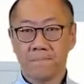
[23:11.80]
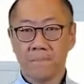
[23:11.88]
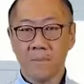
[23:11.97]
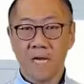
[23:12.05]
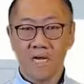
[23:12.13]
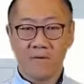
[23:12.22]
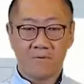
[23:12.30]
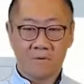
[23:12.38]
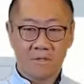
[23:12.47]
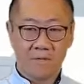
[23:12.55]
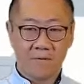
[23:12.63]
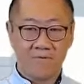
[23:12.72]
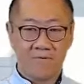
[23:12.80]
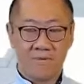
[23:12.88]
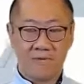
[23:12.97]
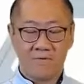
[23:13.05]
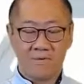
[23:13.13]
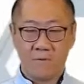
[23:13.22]
And of course,
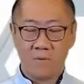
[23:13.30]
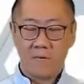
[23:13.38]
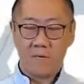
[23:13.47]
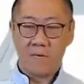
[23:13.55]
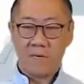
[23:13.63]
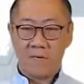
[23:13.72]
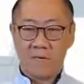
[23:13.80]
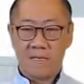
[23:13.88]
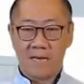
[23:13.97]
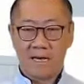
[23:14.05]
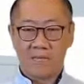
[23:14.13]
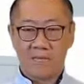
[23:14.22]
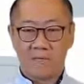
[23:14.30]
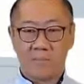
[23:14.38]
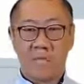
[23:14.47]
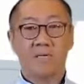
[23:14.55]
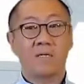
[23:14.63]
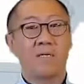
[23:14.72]
if you need to ask a
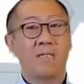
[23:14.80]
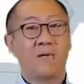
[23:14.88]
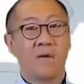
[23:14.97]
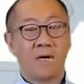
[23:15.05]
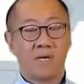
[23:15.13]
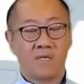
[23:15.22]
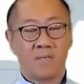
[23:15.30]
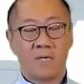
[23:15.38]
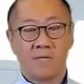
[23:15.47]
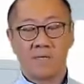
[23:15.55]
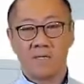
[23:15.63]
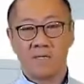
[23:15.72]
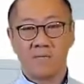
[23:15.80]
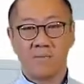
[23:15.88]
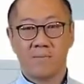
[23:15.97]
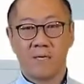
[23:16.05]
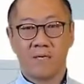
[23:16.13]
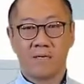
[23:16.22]
specialist, there are specialists in the
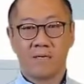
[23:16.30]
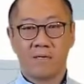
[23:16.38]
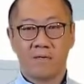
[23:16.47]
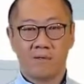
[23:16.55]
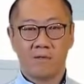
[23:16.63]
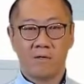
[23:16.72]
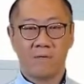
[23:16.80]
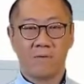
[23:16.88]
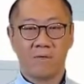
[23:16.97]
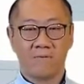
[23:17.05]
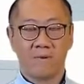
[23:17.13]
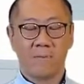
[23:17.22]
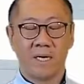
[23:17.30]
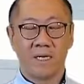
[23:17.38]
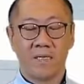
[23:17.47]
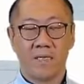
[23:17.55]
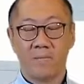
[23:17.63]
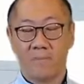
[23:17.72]
market, not only from my
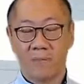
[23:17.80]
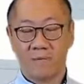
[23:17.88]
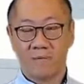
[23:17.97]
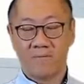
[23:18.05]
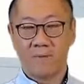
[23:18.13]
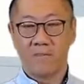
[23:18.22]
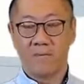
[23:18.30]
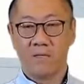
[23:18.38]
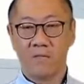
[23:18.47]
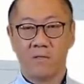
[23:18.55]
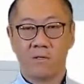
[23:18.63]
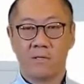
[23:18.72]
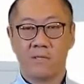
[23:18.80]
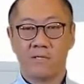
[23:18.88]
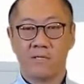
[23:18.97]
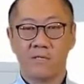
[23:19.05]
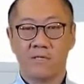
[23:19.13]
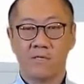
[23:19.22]
team, but from other
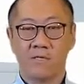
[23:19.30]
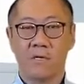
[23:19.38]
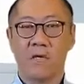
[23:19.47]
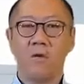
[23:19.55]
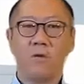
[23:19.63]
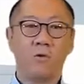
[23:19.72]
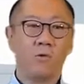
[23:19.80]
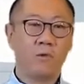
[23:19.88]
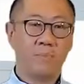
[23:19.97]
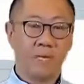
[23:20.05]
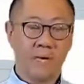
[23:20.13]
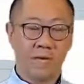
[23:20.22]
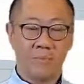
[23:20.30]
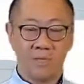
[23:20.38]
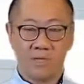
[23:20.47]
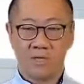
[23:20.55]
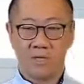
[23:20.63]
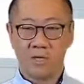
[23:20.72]
organizations who would be happy
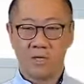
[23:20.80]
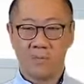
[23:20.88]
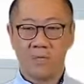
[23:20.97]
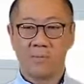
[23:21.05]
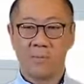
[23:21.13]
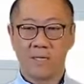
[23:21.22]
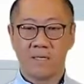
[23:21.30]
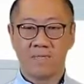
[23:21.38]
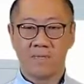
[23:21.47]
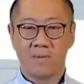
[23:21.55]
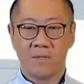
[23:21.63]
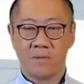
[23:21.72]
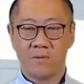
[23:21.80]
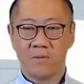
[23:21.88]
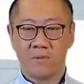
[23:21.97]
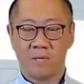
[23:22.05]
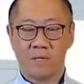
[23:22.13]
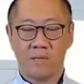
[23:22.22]
to share perspectives with you
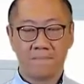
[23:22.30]
as well.